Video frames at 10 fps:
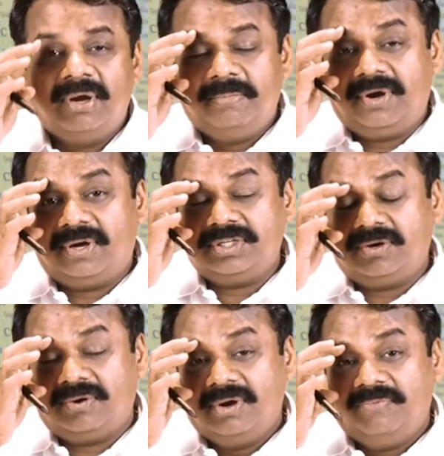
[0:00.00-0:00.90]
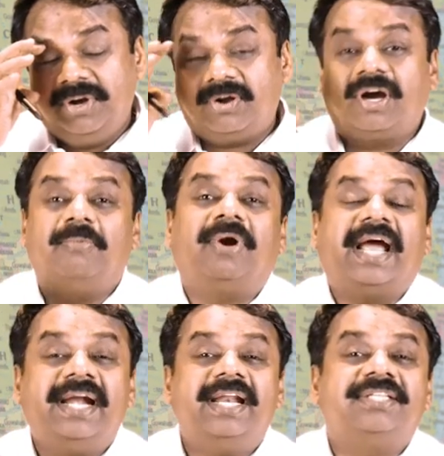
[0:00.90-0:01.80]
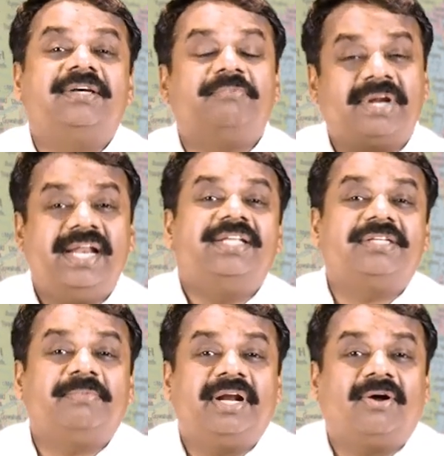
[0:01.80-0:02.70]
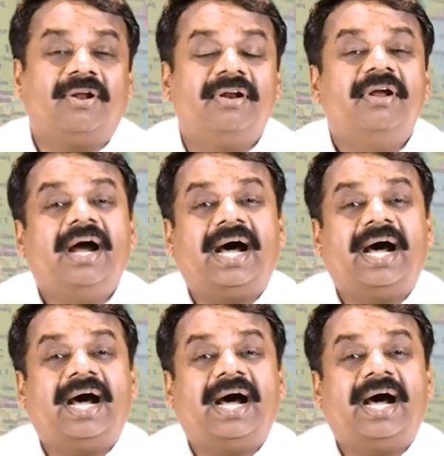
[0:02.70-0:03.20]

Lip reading: because we talk about idealism, realism and all.